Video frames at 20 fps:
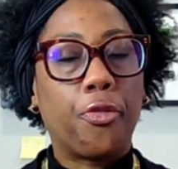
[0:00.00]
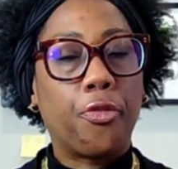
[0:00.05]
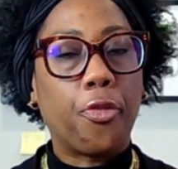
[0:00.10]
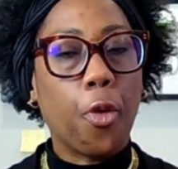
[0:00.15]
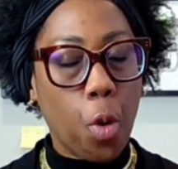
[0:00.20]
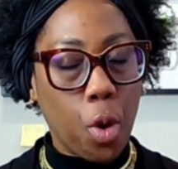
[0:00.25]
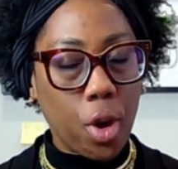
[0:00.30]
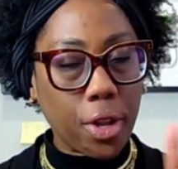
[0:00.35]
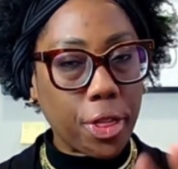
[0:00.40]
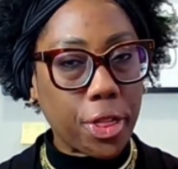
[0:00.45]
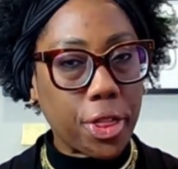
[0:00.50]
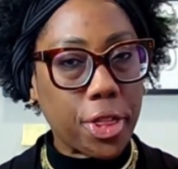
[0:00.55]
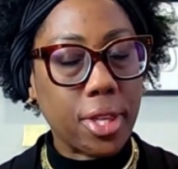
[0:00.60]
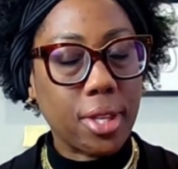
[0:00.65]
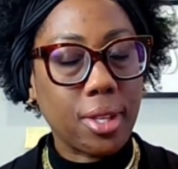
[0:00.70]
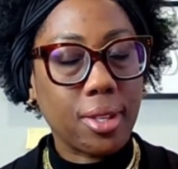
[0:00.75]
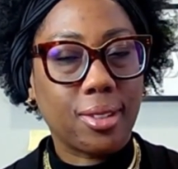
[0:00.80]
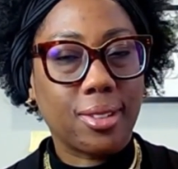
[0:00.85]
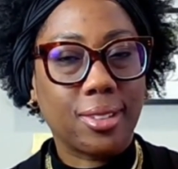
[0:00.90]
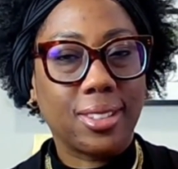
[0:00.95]
Fourth
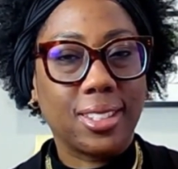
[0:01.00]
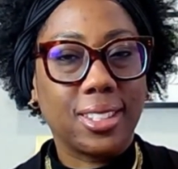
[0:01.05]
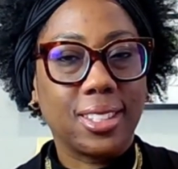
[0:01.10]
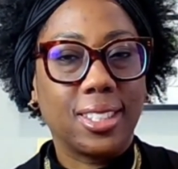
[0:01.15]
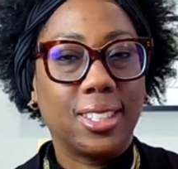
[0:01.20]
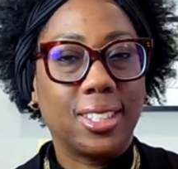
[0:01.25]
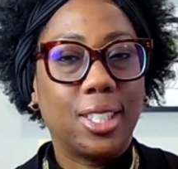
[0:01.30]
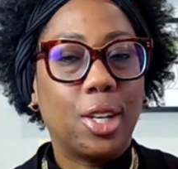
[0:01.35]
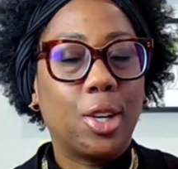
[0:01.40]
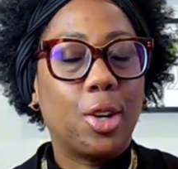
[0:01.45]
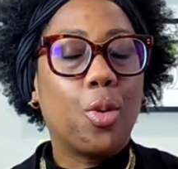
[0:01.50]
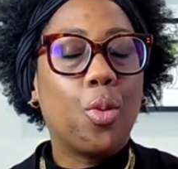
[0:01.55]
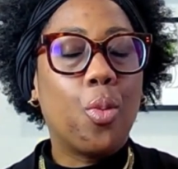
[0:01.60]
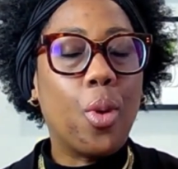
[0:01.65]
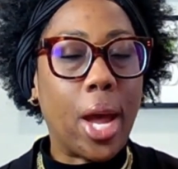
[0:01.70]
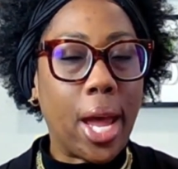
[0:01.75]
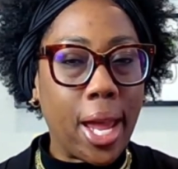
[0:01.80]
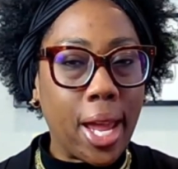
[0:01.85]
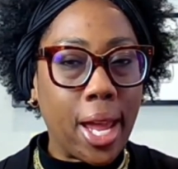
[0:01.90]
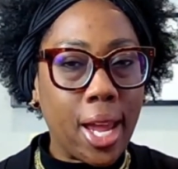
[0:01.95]

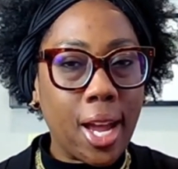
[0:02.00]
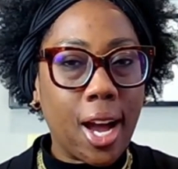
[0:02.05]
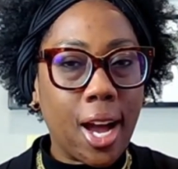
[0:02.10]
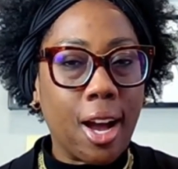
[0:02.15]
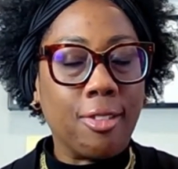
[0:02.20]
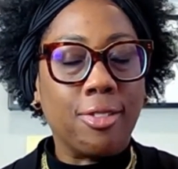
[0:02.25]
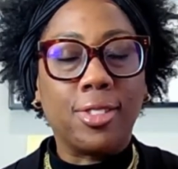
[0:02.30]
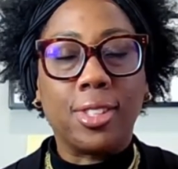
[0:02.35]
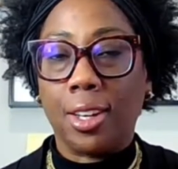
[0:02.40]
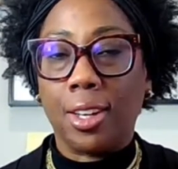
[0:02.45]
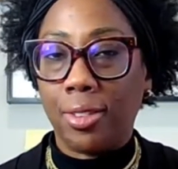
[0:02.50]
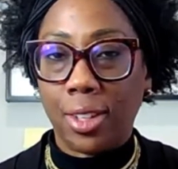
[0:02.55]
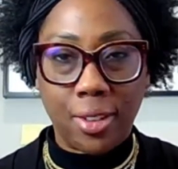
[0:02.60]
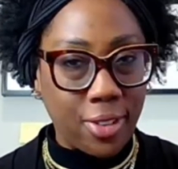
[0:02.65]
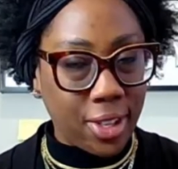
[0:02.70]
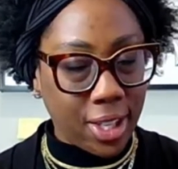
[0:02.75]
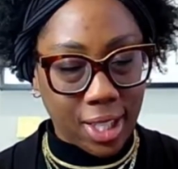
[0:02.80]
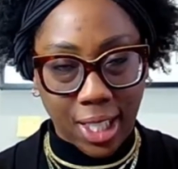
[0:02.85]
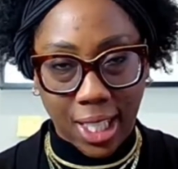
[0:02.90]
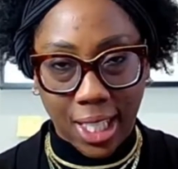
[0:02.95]
way of
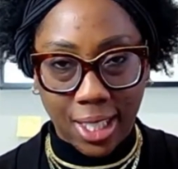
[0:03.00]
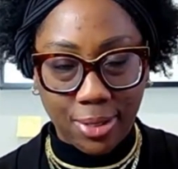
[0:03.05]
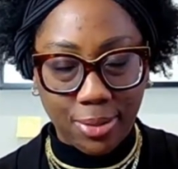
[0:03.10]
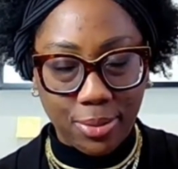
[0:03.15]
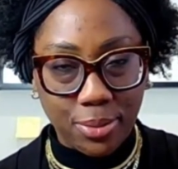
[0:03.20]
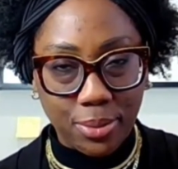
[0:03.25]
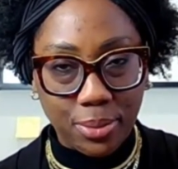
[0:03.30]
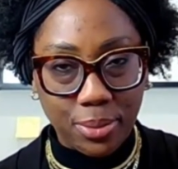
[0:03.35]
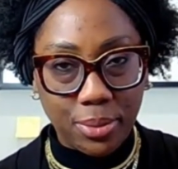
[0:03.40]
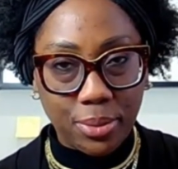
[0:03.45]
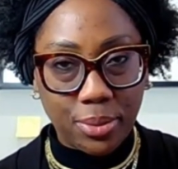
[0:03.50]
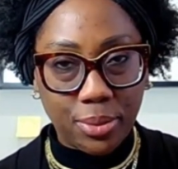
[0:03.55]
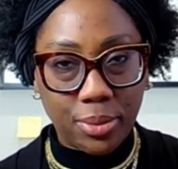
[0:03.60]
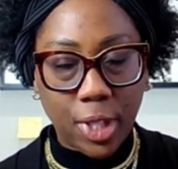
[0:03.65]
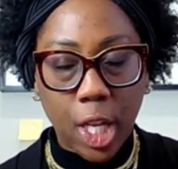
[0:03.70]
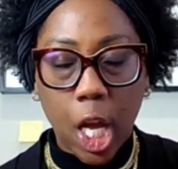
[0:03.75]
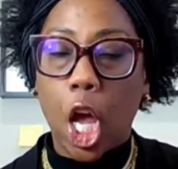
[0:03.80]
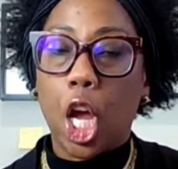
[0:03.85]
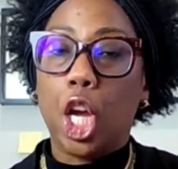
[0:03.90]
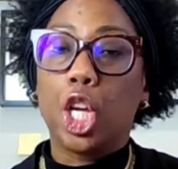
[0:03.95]
self-love healing,
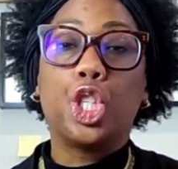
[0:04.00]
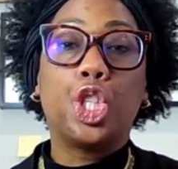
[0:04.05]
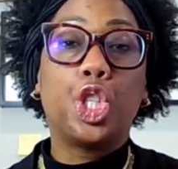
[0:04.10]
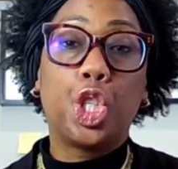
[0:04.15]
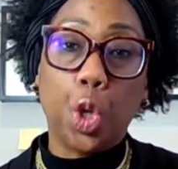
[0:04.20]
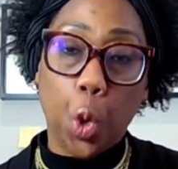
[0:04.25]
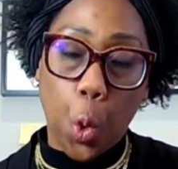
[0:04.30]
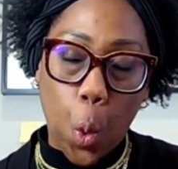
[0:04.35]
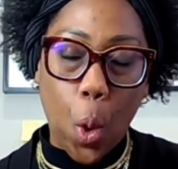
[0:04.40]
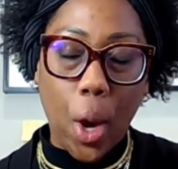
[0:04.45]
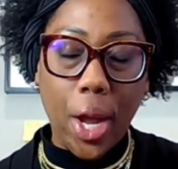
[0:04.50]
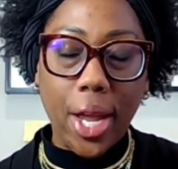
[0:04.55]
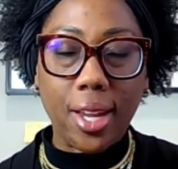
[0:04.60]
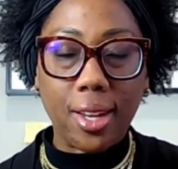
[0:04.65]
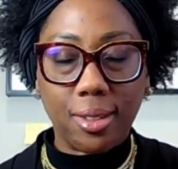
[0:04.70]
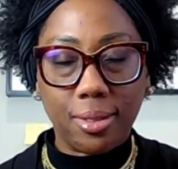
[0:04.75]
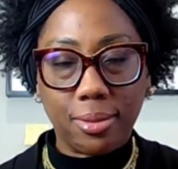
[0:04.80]
joy.